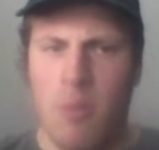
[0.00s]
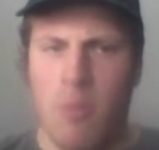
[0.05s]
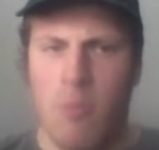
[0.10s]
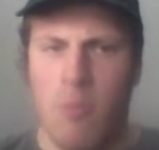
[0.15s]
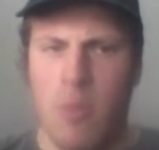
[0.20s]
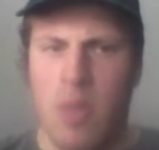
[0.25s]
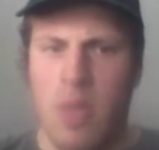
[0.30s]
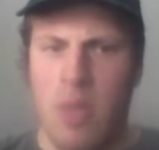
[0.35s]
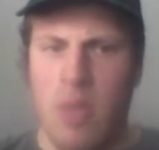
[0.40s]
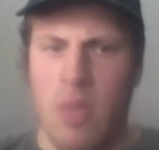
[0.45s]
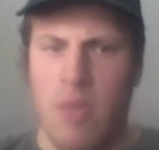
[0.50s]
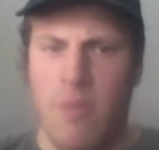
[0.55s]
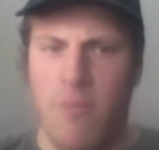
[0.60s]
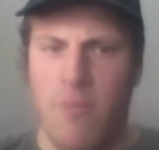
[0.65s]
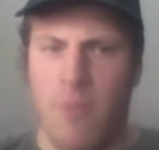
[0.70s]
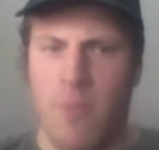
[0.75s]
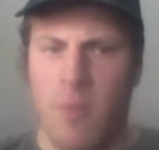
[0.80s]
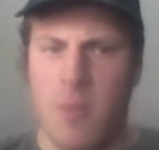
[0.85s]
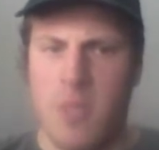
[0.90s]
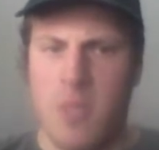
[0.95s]

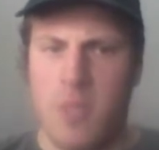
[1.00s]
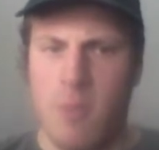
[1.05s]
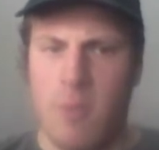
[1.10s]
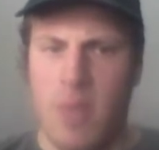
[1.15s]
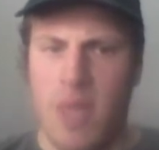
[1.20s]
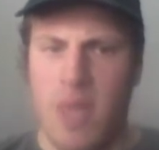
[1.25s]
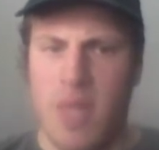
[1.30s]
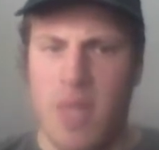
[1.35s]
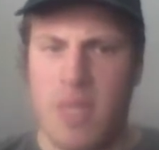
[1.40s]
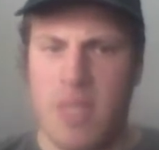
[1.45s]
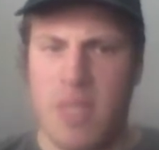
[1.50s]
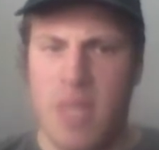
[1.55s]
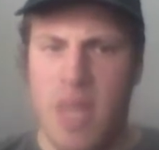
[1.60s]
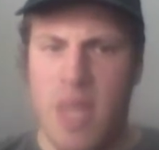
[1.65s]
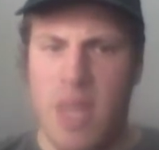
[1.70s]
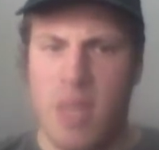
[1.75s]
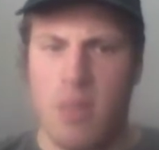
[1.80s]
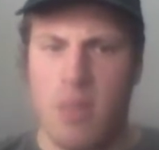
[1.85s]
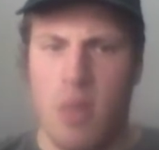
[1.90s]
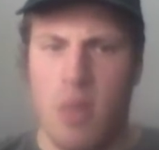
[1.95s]
refer to as
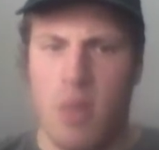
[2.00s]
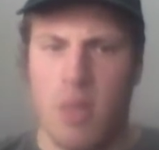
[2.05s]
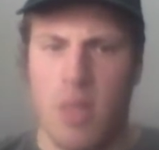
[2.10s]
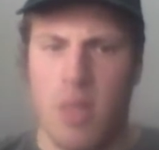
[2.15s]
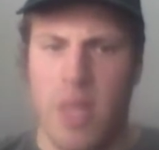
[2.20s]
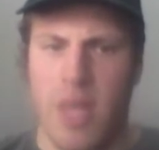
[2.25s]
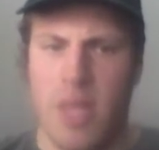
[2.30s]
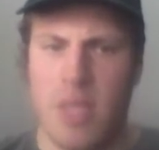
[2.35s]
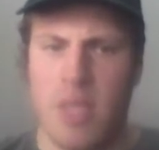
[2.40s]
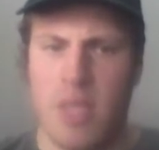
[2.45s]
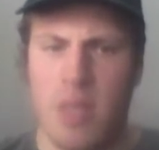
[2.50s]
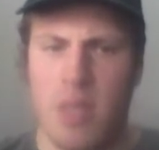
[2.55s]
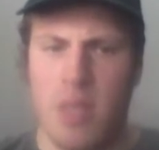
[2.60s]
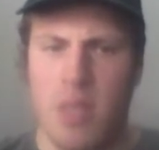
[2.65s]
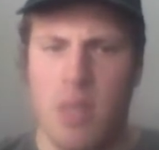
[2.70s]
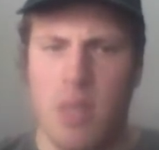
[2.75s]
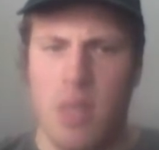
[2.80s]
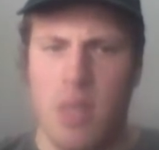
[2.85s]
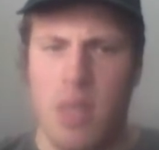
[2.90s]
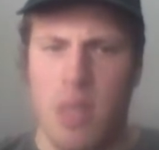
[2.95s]
daddy longlegs
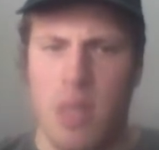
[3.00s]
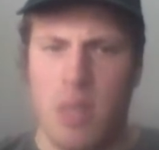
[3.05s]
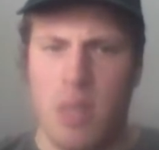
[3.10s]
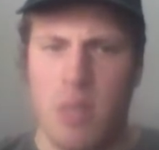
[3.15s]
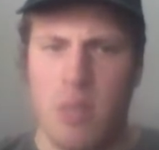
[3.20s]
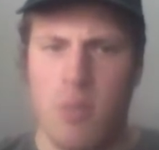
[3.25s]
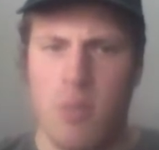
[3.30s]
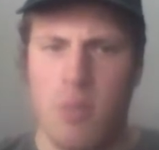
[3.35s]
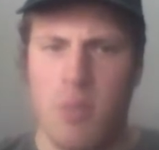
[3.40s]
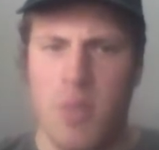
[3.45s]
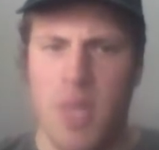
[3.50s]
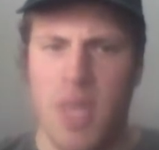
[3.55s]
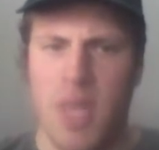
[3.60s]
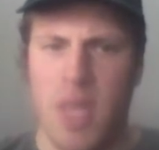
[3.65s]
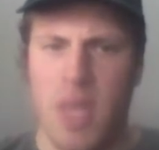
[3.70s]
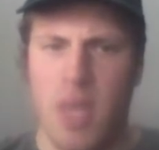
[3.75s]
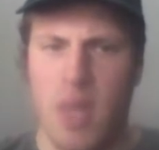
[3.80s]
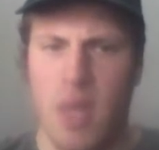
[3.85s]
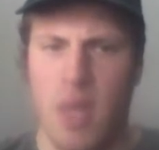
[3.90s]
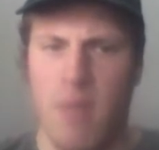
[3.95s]
include
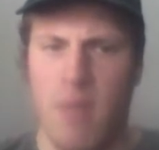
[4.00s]
the